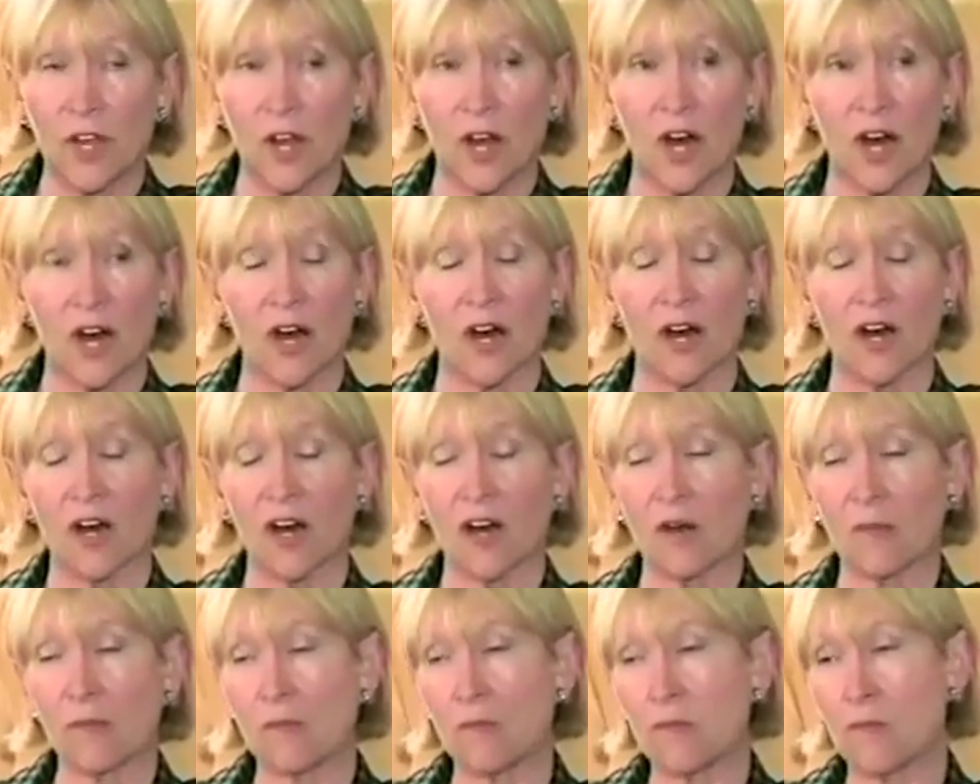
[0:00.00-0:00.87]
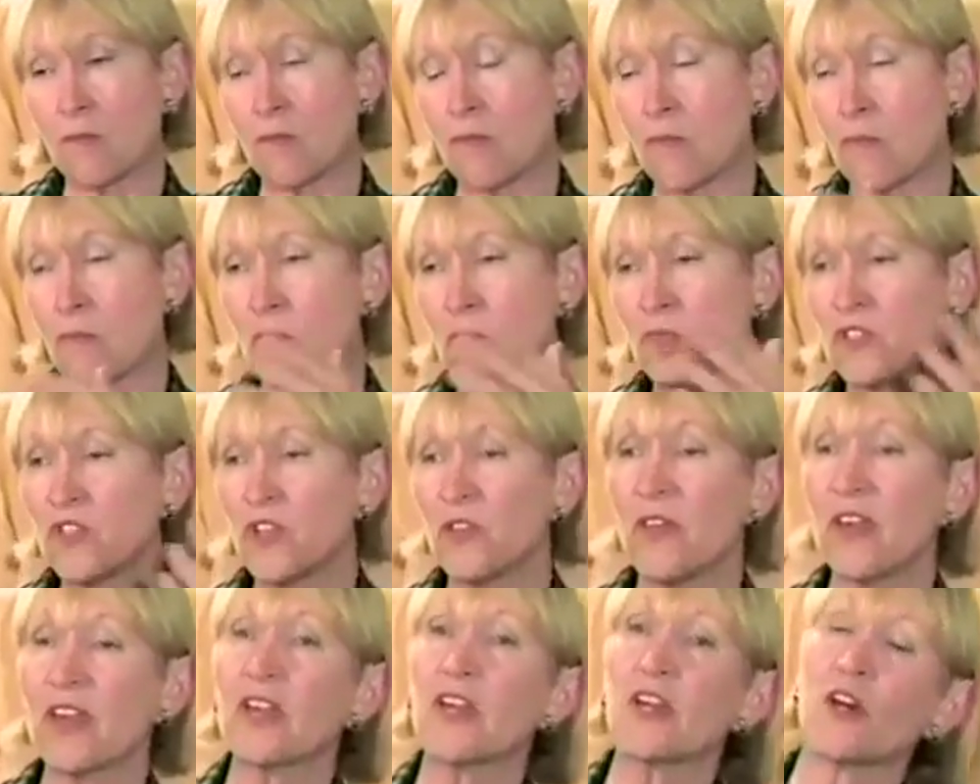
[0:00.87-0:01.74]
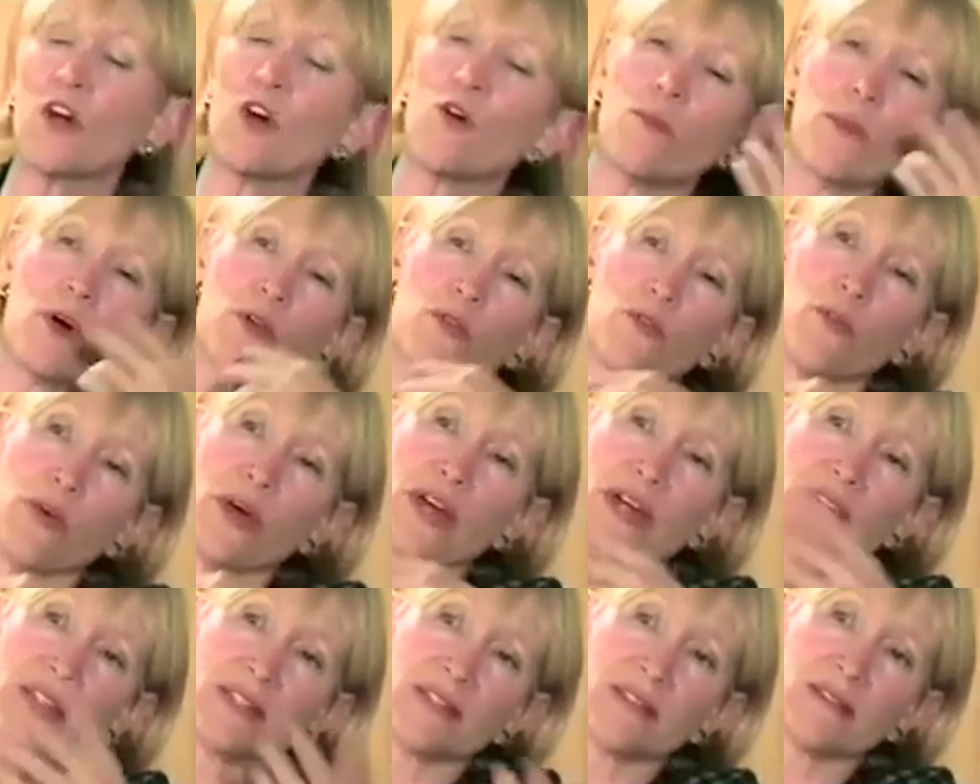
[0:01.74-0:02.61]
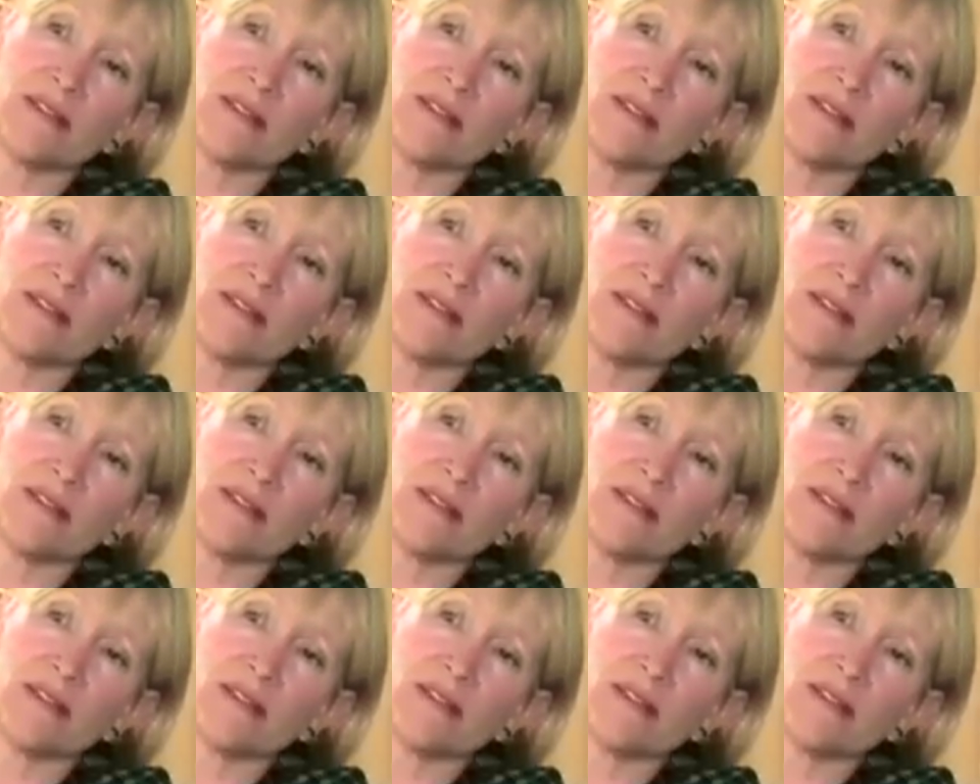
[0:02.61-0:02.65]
so they can go both ways.